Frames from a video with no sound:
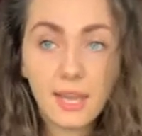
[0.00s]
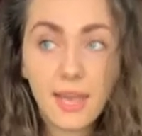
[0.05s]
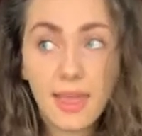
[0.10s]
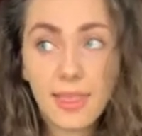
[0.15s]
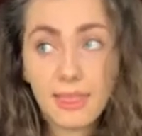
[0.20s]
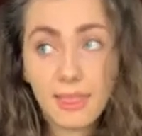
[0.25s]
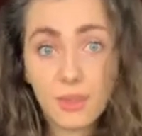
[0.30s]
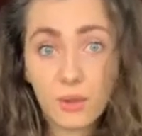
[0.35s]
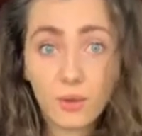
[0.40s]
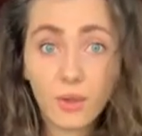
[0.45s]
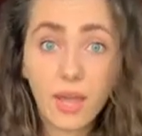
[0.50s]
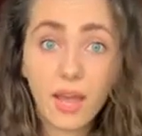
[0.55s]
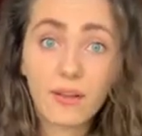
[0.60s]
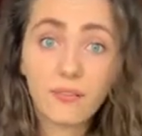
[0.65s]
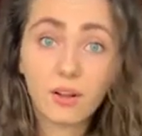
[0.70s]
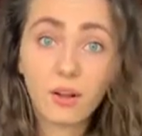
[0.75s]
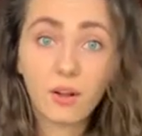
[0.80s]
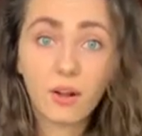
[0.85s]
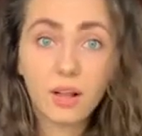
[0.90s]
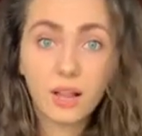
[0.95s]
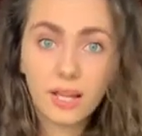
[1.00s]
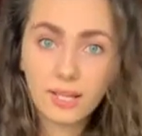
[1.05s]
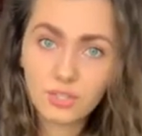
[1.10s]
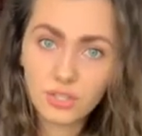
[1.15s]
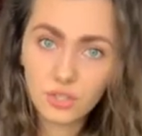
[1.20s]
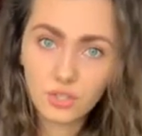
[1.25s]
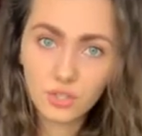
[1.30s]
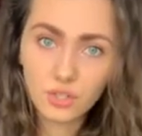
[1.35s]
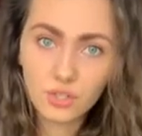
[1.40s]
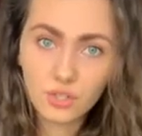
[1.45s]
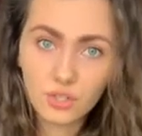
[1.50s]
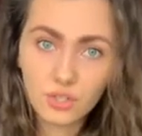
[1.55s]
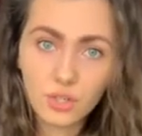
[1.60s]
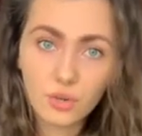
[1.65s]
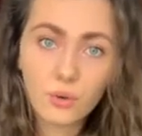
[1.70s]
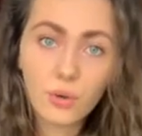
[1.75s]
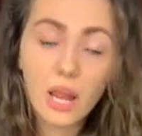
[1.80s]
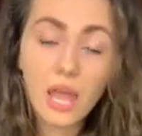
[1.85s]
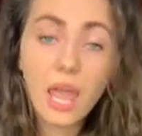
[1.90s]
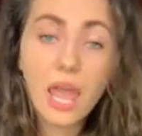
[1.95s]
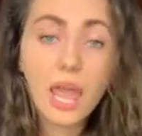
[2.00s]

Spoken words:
and you have a call light in your zone.